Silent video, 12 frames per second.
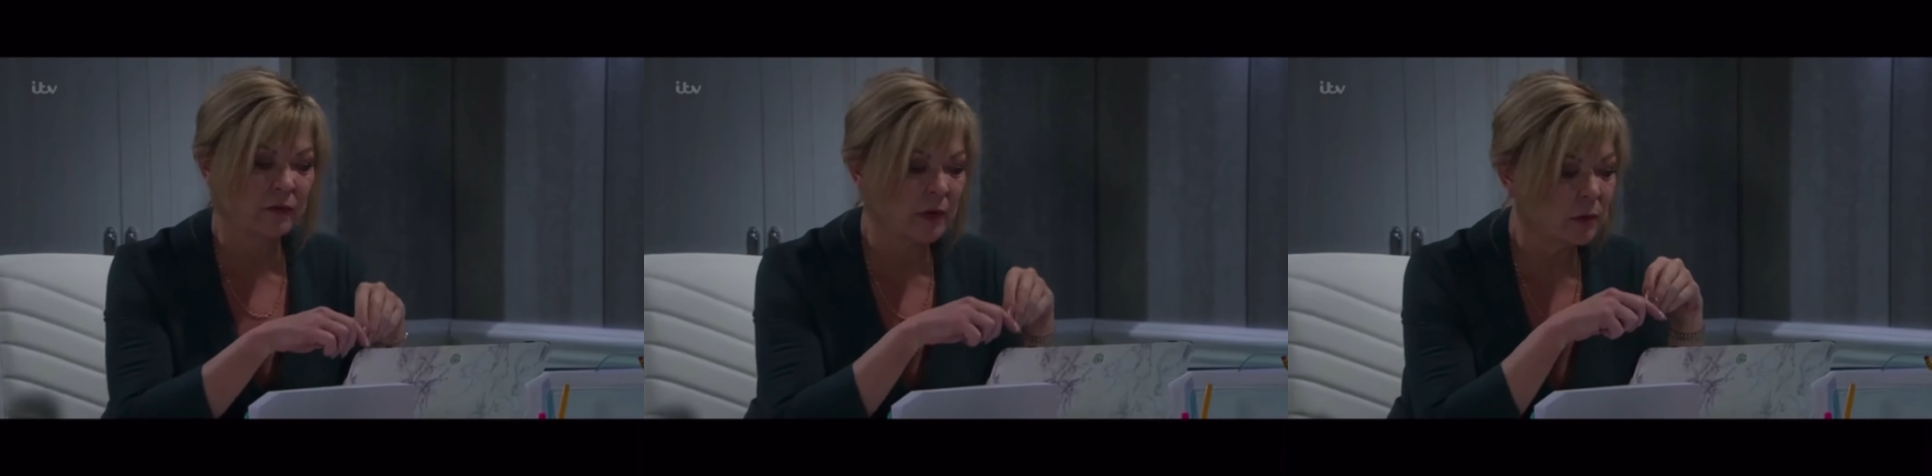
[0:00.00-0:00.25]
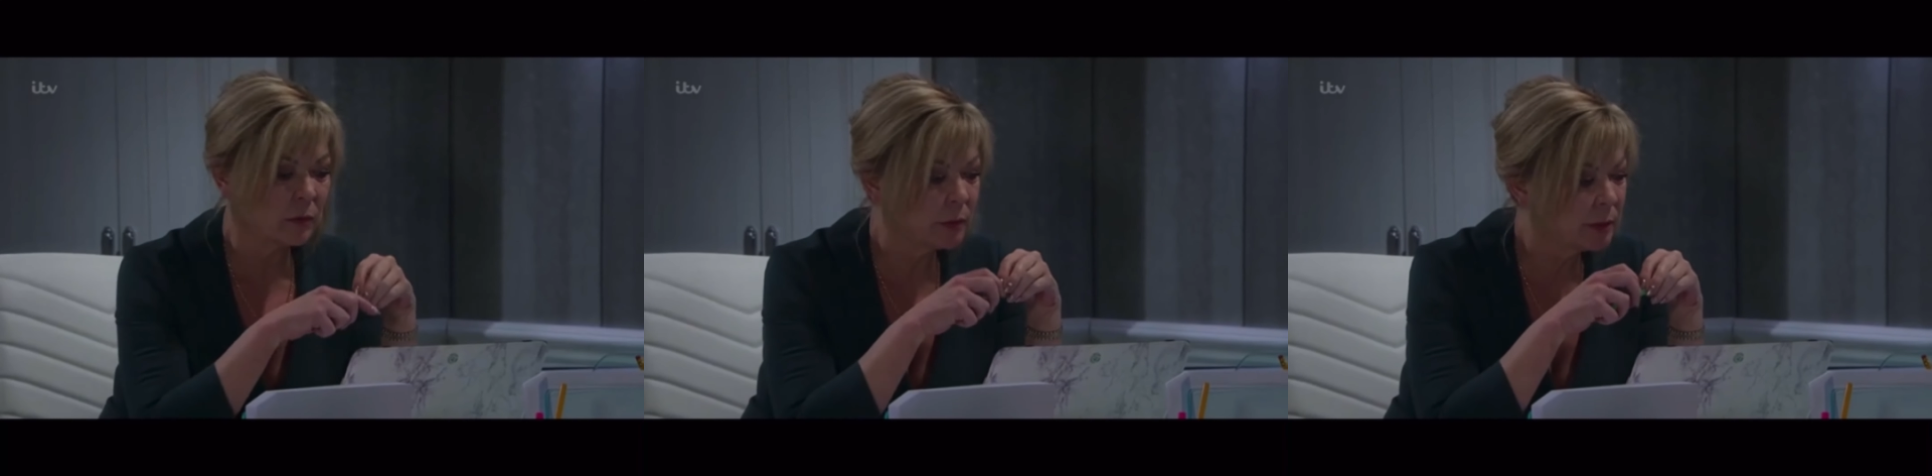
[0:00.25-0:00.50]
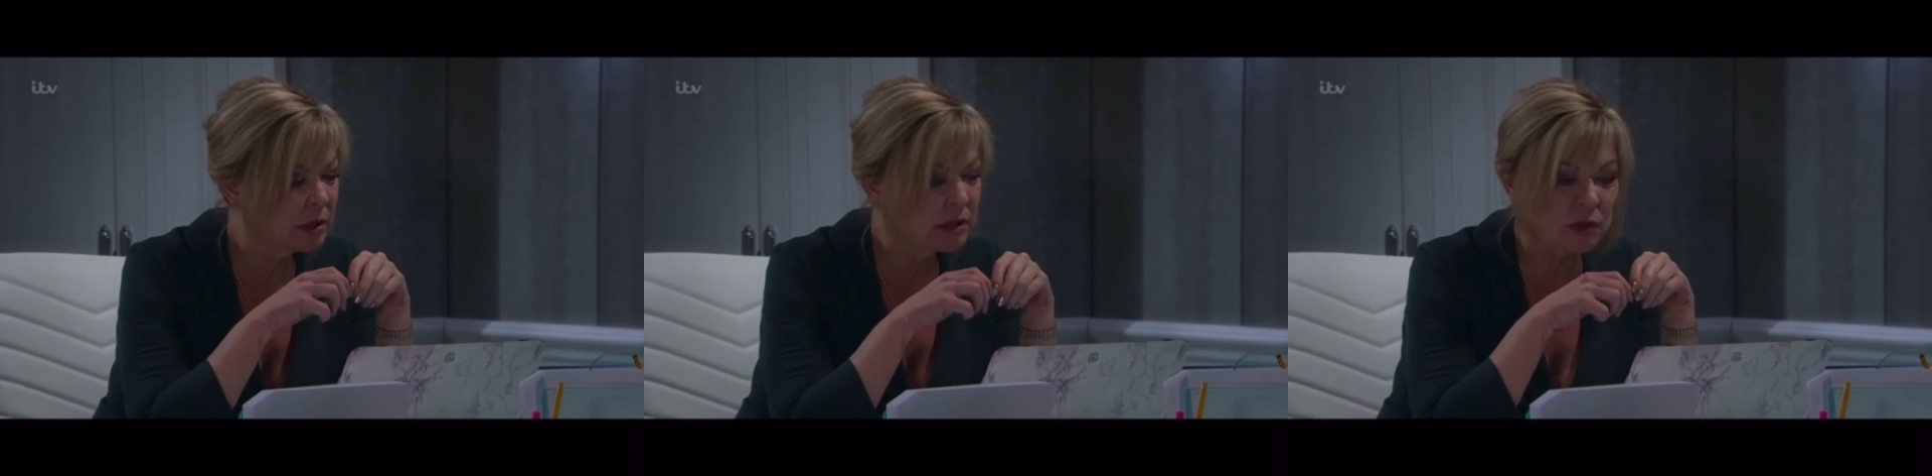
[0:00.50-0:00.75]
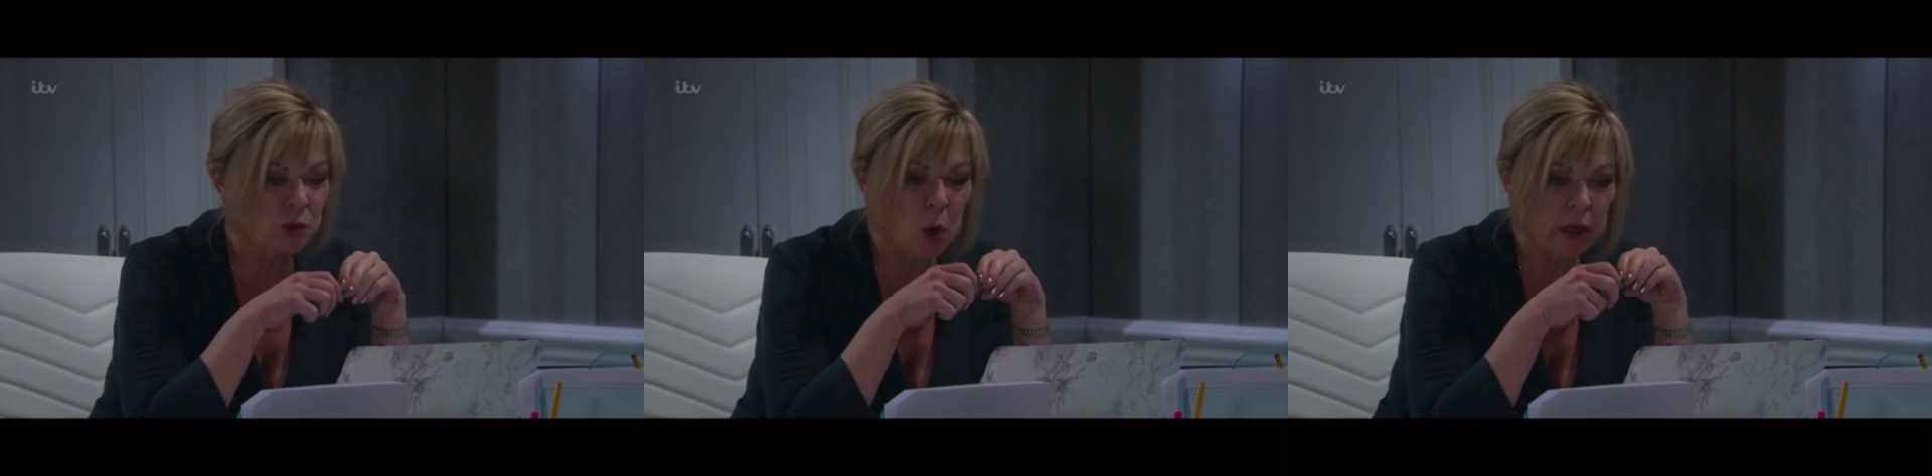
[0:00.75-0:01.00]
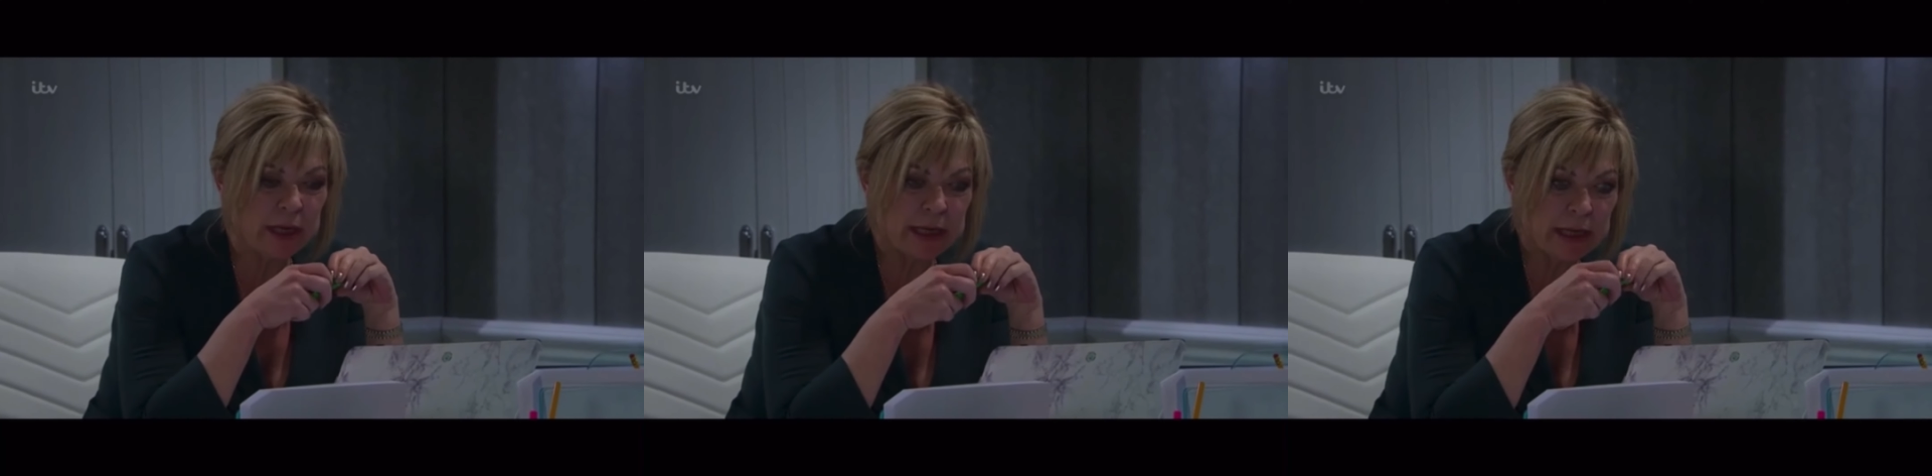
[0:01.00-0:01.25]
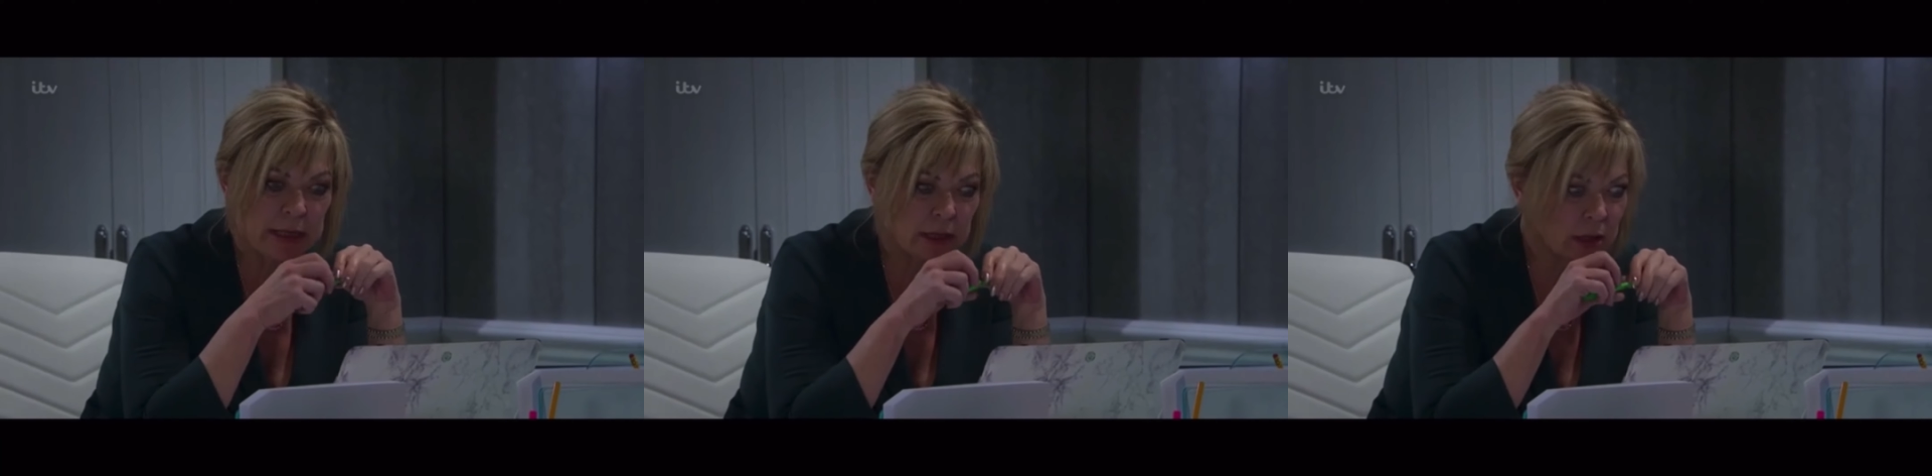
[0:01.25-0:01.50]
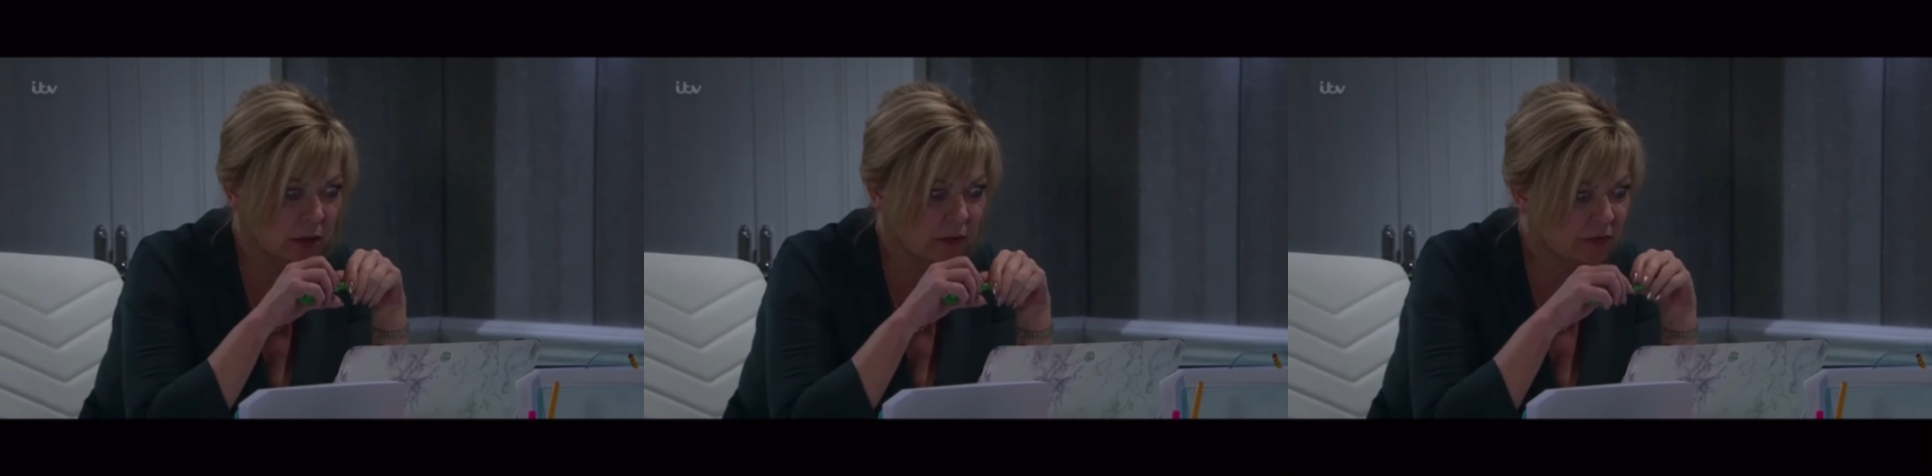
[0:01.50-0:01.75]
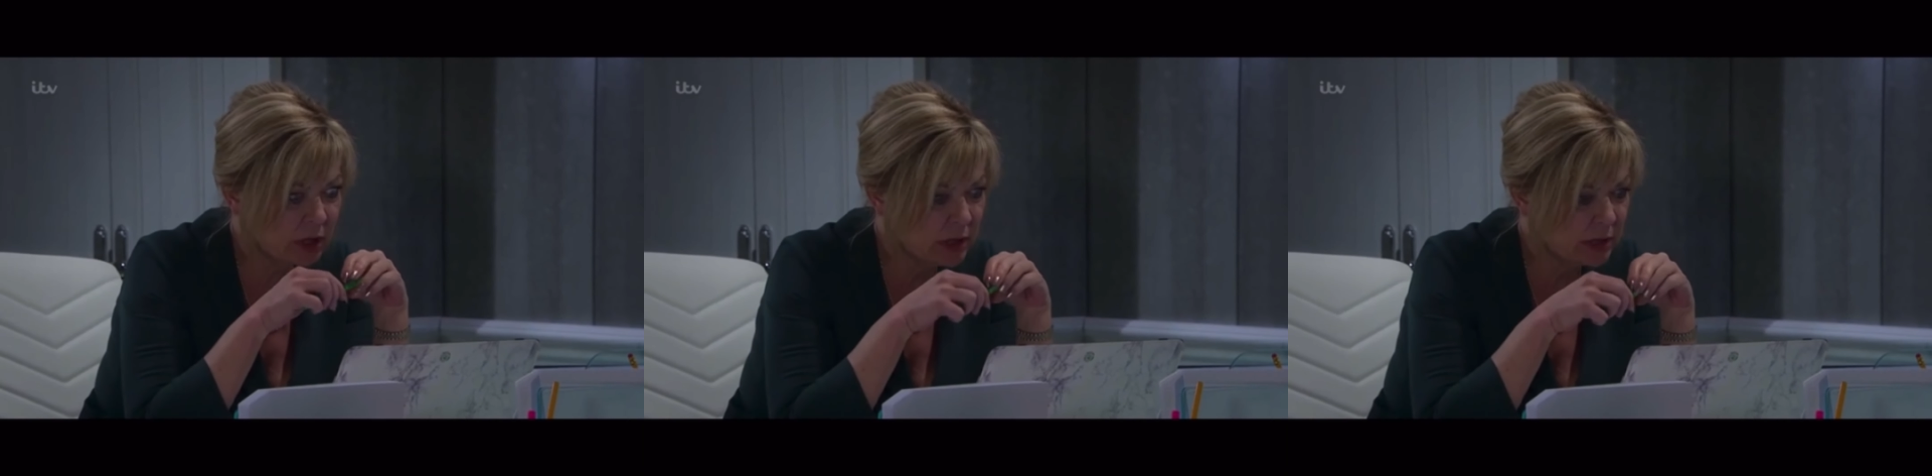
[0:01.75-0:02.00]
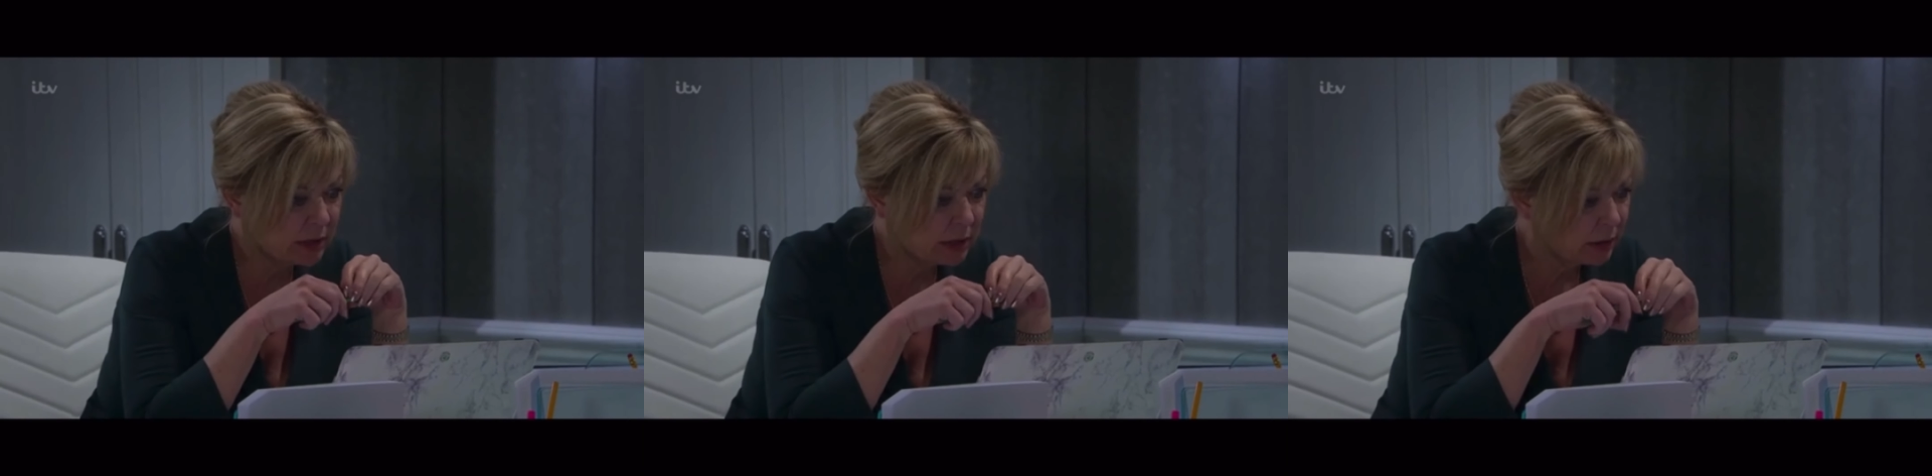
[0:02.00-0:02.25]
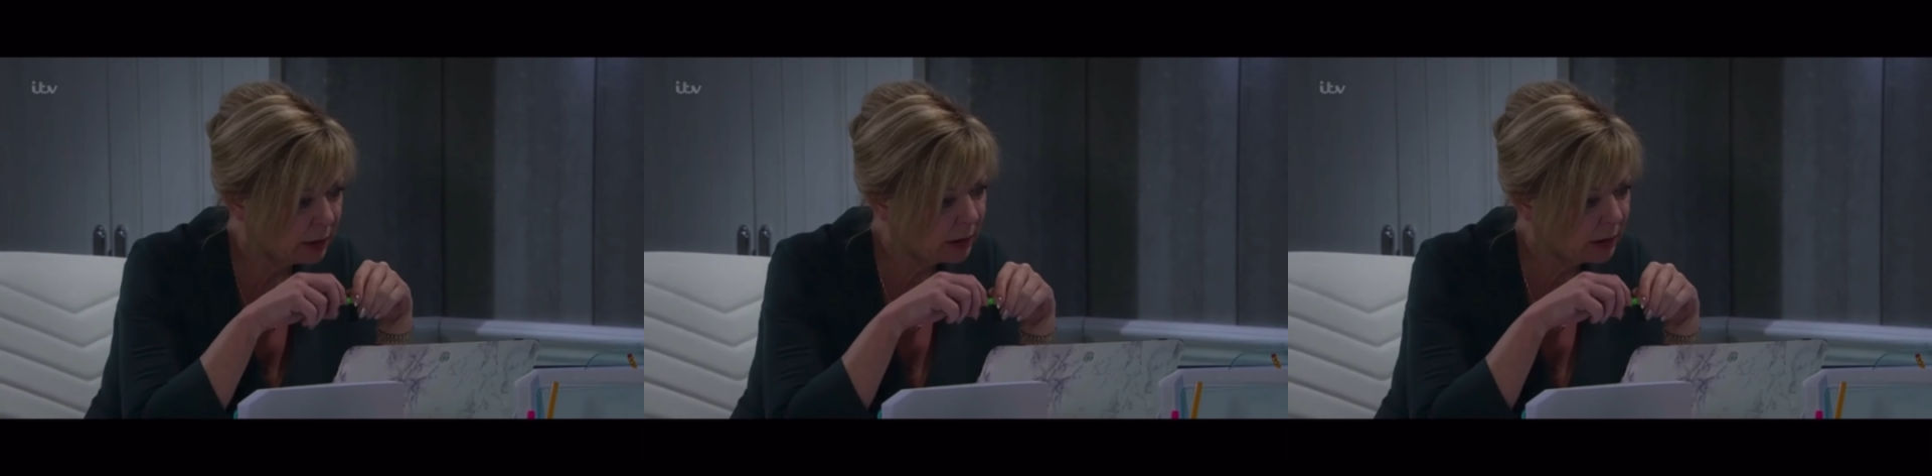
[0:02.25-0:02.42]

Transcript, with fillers: that woman swanning in uninvited.